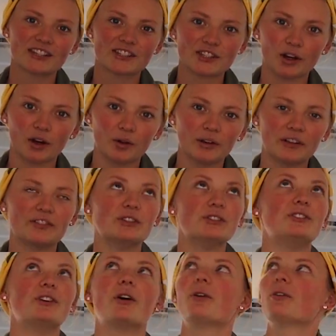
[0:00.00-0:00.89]
So if
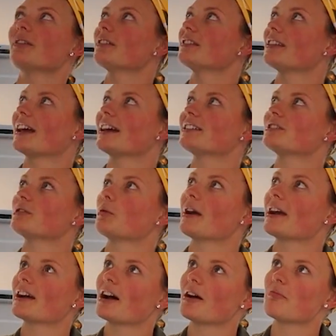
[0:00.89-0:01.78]
you don't like to
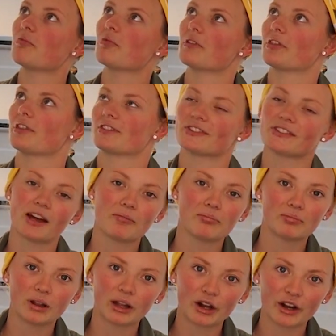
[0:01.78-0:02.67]
wake up with the
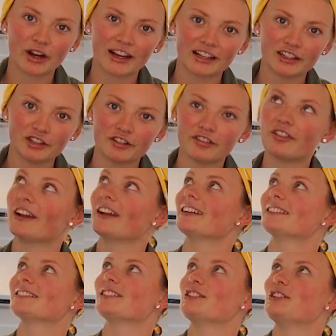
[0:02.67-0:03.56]
sun blaring in your
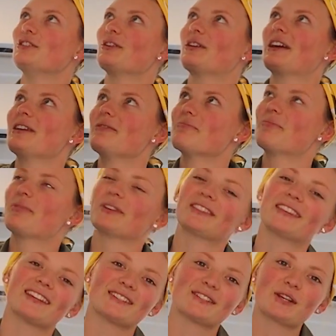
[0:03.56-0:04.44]
face, you can
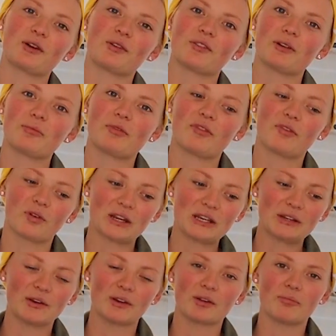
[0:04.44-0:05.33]
put this over before
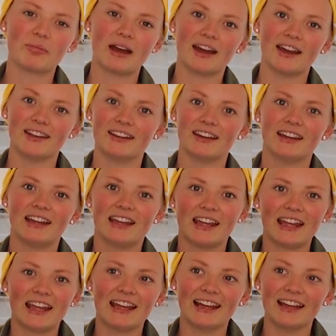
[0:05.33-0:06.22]
you go to bed
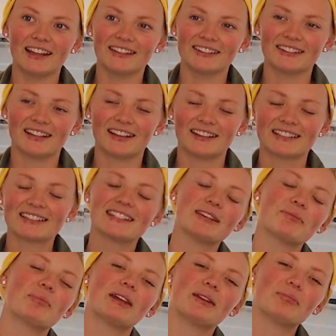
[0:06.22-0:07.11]
and
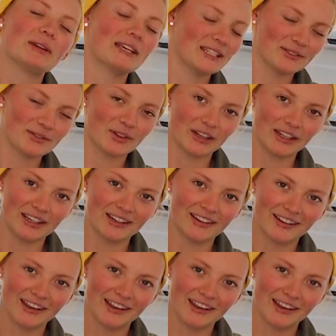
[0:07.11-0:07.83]
sleep in peacefully.